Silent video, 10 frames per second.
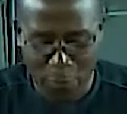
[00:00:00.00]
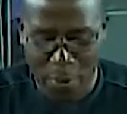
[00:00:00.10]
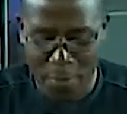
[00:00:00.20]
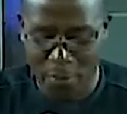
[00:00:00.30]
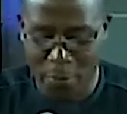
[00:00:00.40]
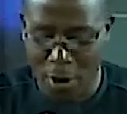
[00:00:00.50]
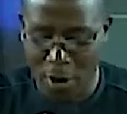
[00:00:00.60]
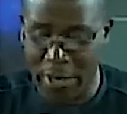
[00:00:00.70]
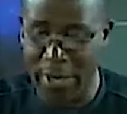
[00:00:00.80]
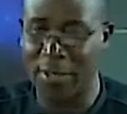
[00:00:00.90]
a form of
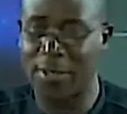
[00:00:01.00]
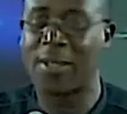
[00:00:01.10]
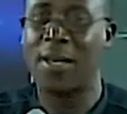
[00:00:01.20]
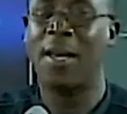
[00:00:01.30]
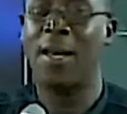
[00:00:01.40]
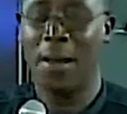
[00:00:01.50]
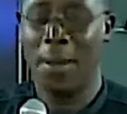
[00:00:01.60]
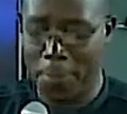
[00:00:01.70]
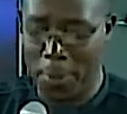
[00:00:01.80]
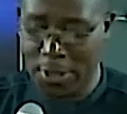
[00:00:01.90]
godliness,
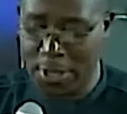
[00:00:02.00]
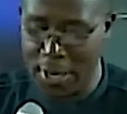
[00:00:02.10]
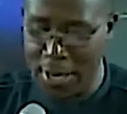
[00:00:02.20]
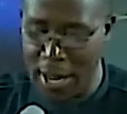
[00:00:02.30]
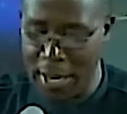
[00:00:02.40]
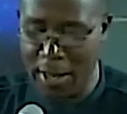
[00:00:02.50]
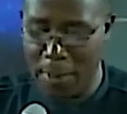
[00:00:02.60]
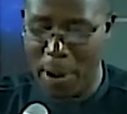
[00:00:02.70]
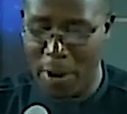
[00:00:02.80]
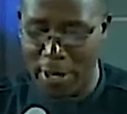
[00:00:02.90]
but denying
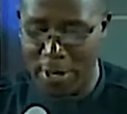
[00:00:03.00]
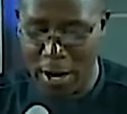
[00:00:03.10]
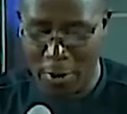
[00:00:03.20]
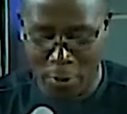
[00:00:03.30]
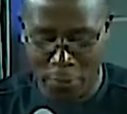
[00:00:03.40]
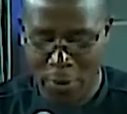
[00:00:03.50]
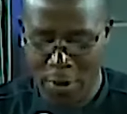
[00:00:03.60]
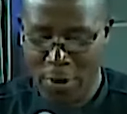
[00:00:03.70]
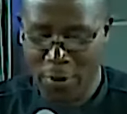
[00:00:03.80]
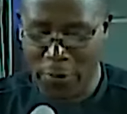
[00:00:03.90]
the power thereof,
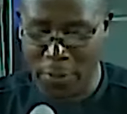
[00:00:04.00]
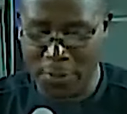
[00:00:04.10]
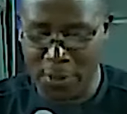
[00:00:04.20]
from